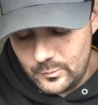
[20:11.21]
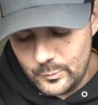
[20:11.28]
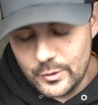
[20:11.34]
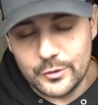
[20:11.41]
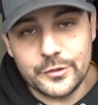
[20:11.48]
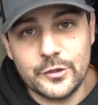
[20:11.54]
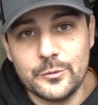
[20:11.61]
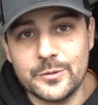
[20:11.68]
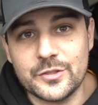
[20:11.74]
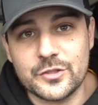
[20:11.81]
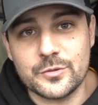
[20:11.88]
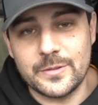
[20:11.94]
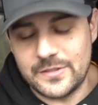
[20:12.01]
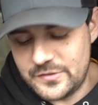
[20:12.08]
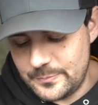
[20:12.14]
Will you and
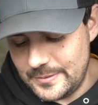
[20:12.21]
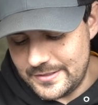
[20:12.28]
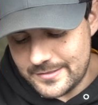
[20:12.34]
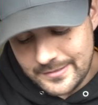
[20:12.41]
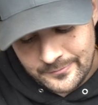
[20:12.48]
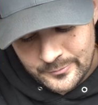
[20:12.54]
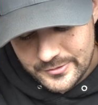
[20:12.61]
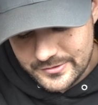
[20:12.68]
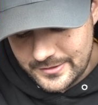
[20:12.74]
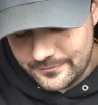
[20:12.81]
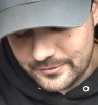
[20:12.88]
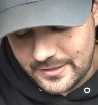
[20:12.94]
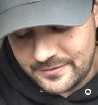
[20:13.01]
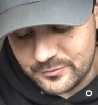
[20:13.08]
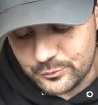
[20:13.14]
Street Speed
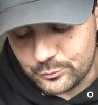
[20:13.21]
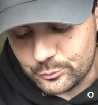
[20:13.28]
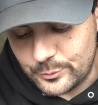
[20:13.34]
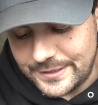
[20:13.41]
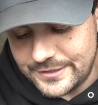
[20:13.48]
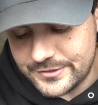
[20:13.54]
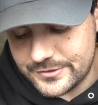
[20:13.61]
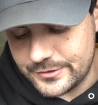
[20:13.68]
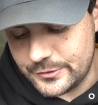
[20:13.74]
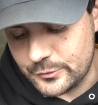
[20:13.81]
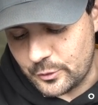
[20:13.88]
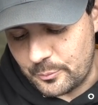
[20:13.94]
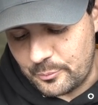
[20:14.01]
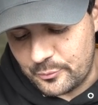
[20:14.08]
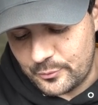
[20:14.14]
717 ever race
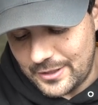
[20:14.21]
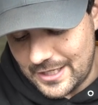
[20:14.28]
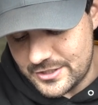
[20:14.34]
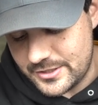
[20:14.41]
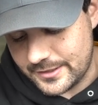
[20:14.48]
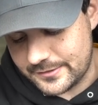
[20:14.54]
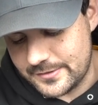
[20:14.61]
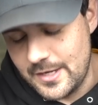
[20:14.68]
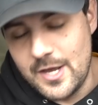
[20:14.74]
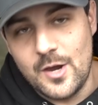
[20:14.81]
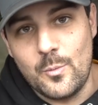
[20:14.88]
your projects?